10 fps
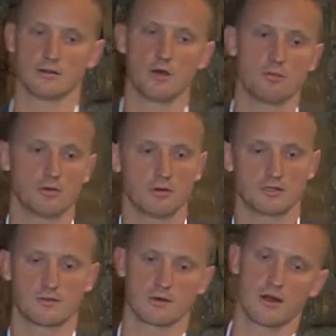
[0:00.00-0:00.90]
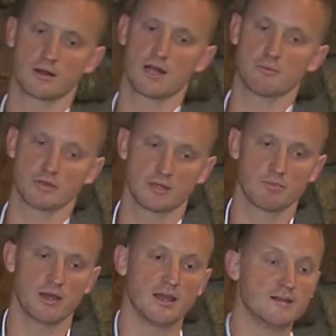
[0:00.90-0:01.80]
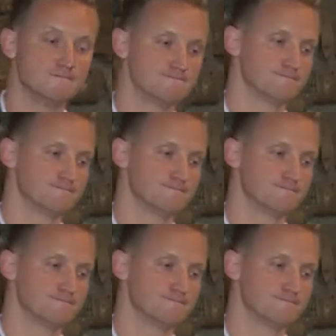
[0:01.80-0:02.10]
opioids for chronic non-malignant pain